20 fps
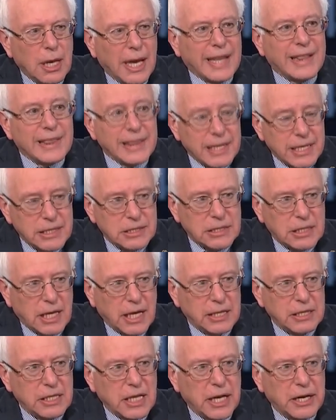at least
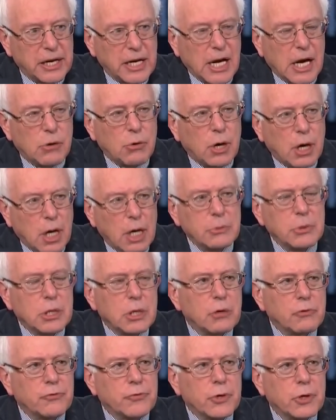$10 an hour. I
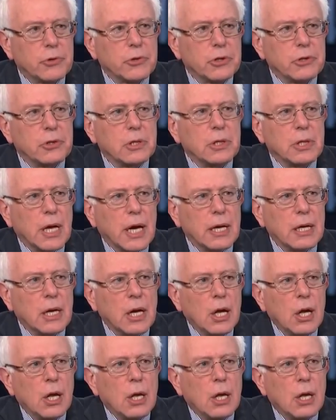would go further than that.